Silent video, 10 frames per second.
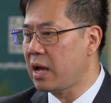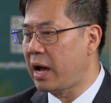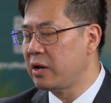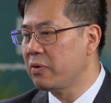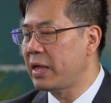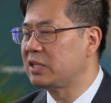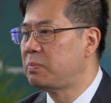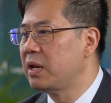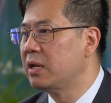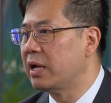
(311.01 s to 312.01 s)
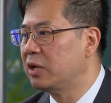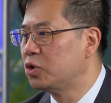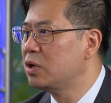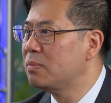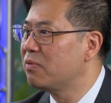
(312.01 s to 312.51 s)
I know that's been a
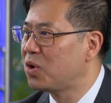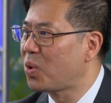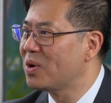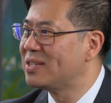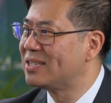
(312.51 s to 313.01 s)
dream of yours.